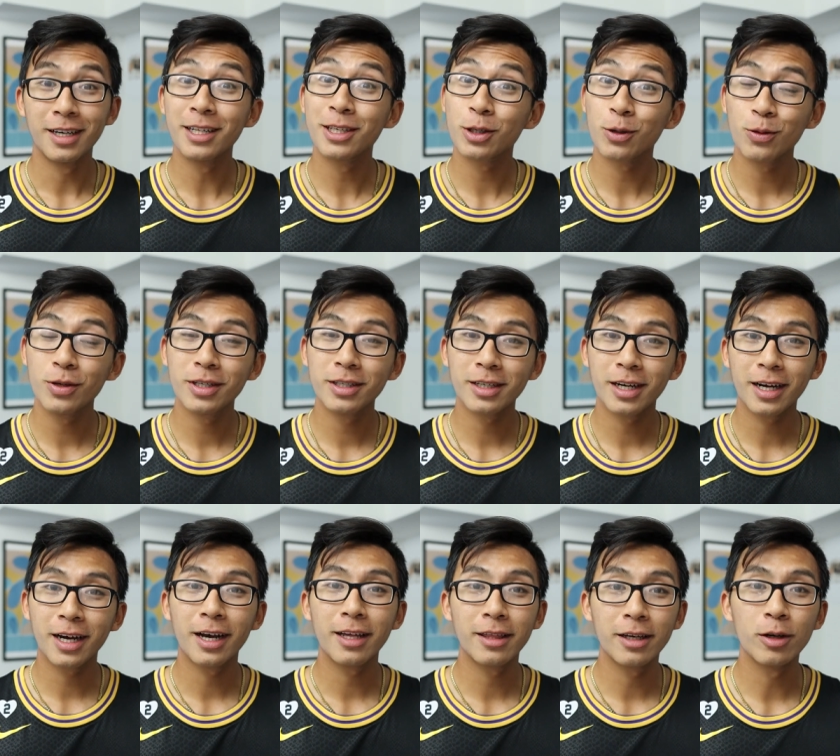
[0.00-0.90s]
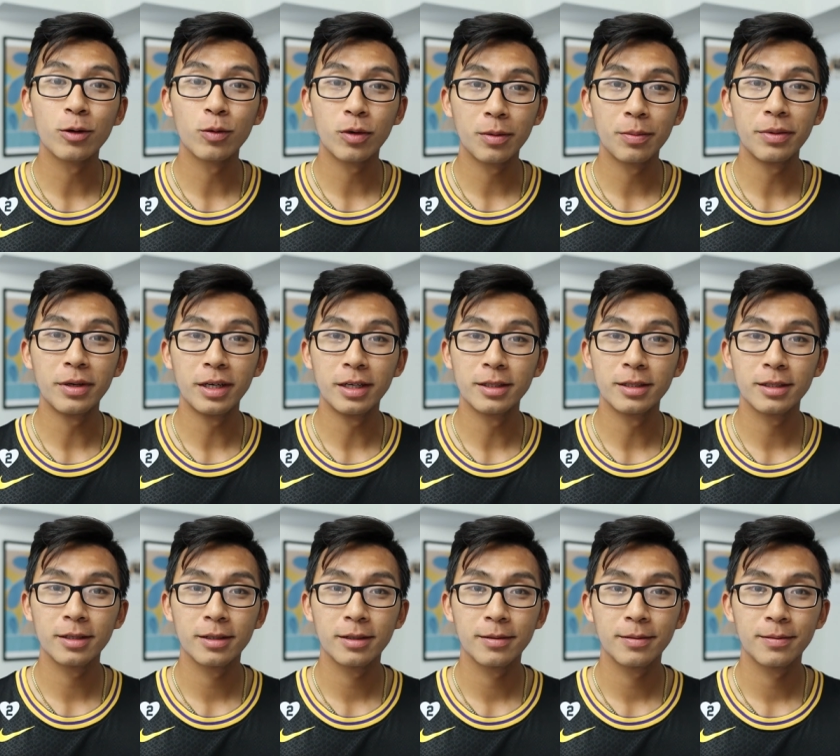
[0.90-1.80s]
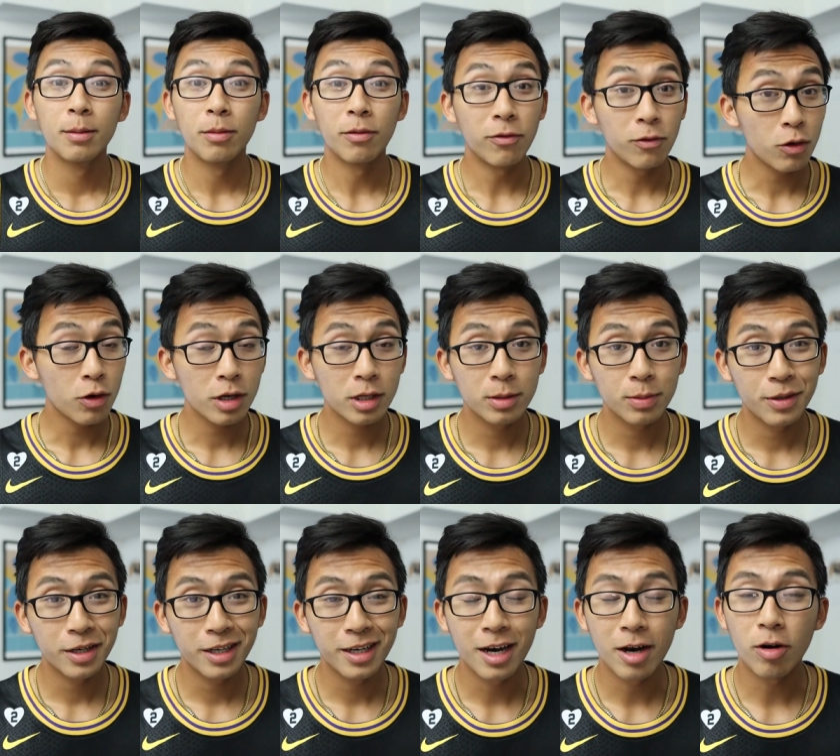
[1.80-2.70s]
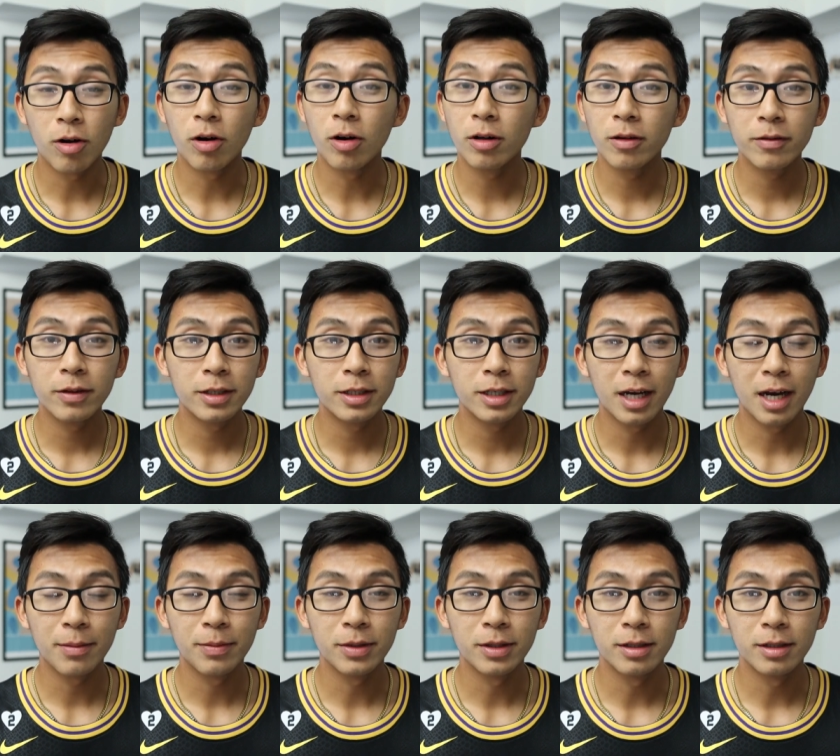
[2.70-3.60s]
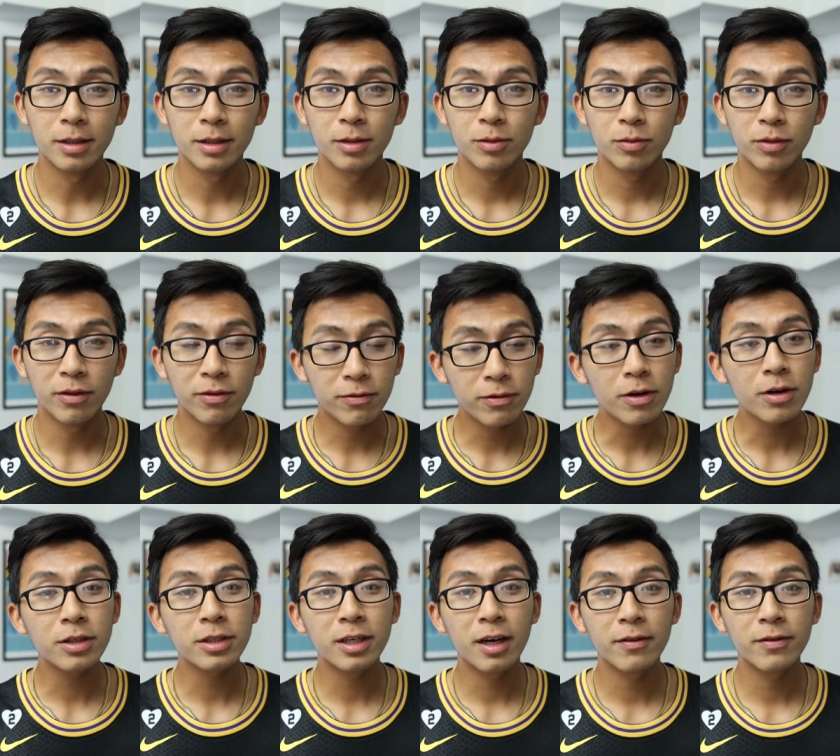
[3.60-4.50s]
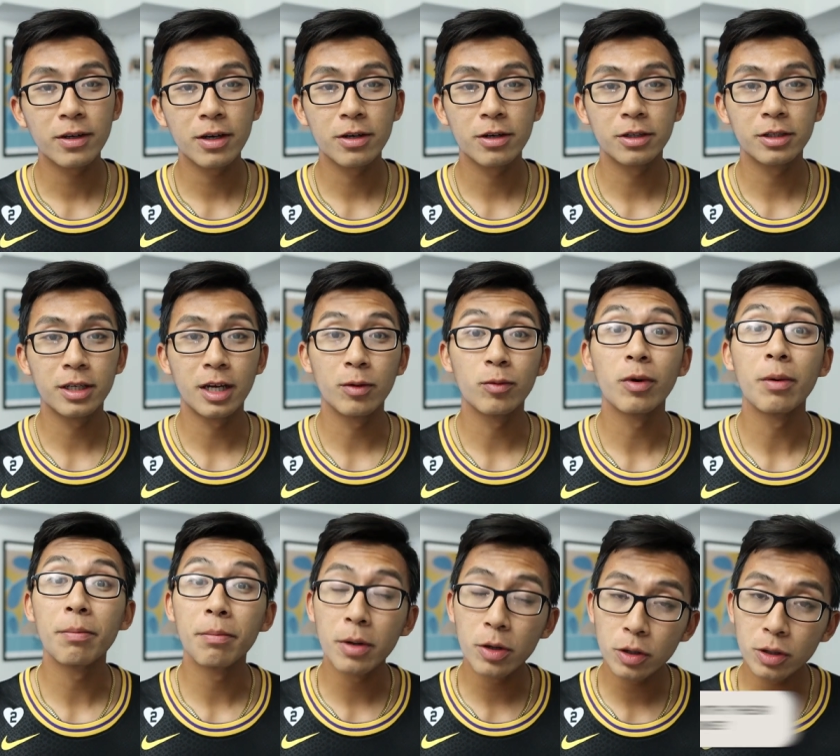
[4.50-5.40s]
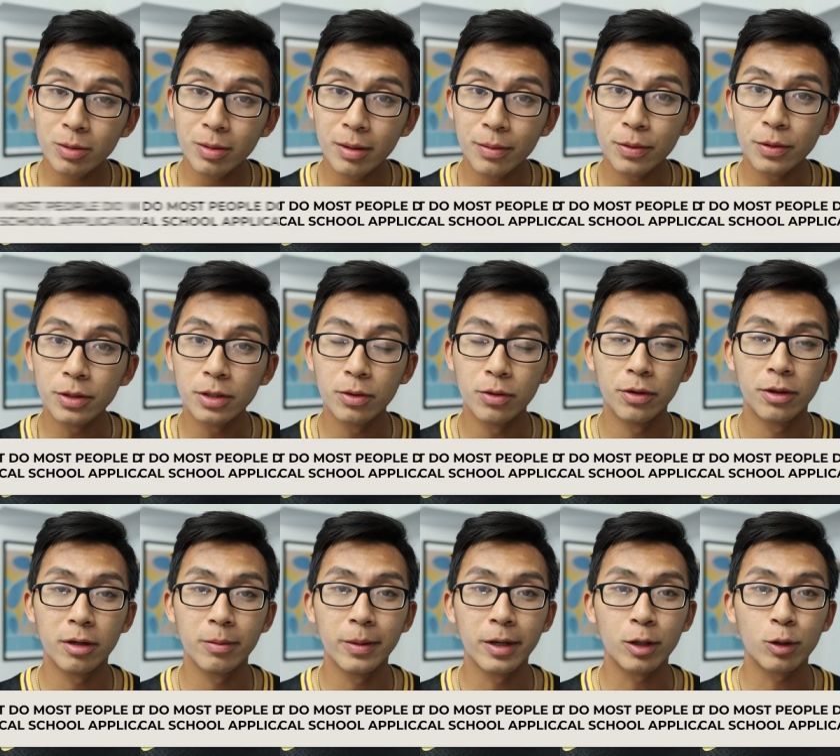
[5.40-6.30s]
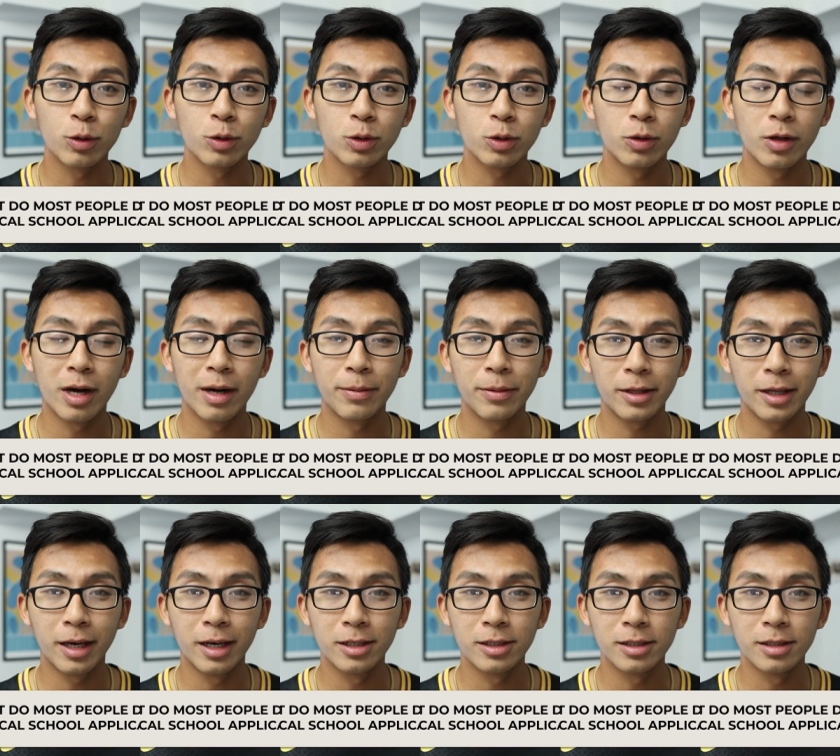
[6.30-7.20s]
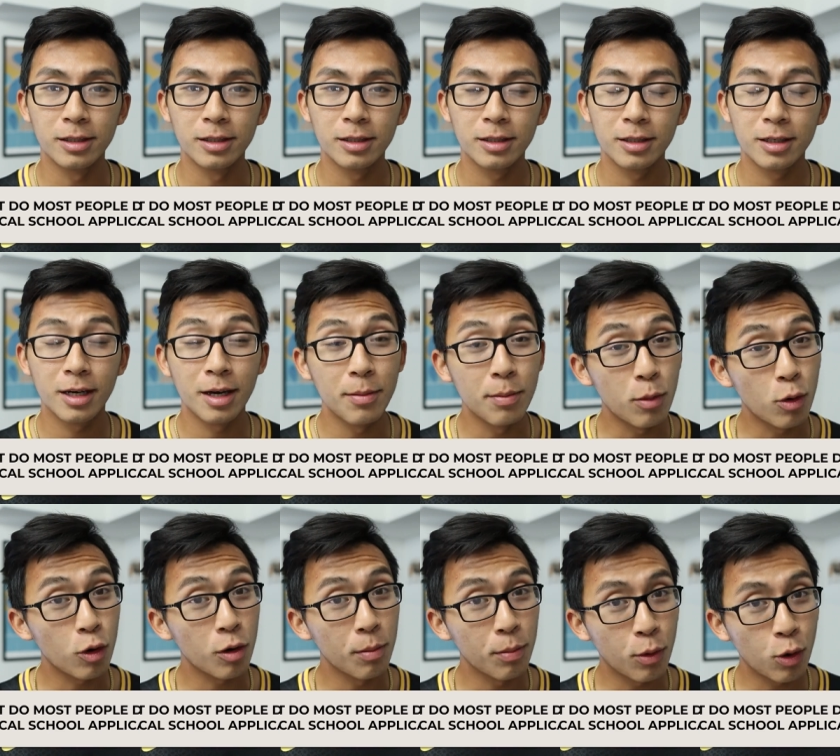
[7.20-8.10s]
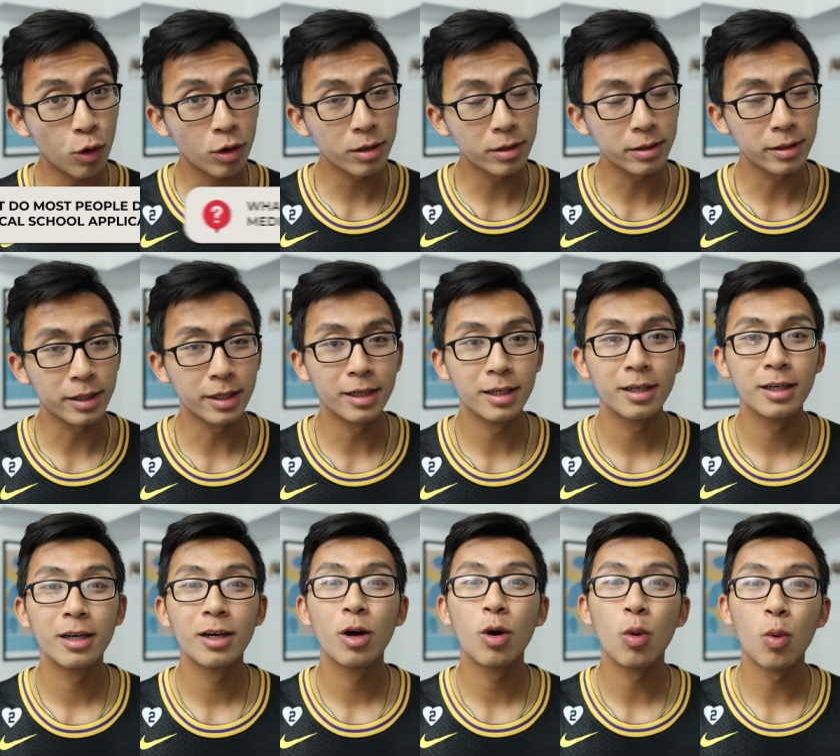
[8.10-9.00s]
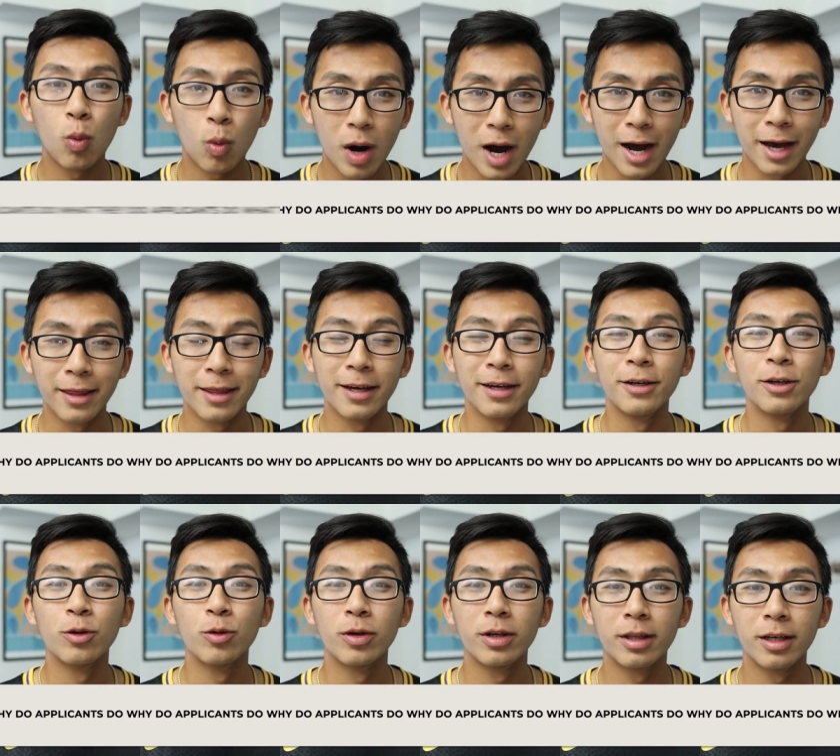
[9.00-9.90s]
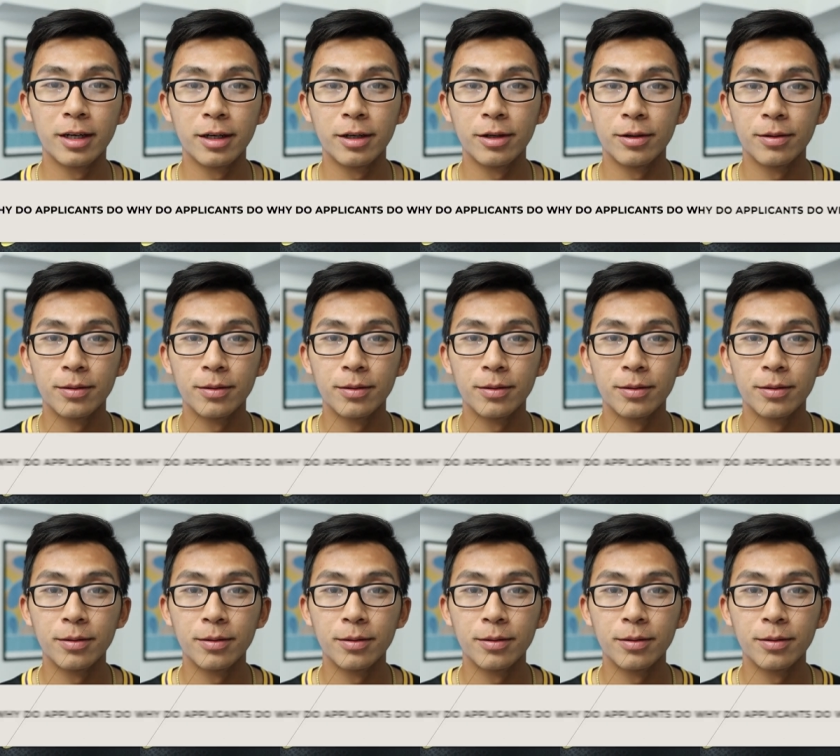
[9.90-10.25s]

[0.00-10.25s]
it's the reason I got there in one piece. Before I explain how all of this happened, we first have to understand what most people do with their medical school applications, and more importantly, why they do what they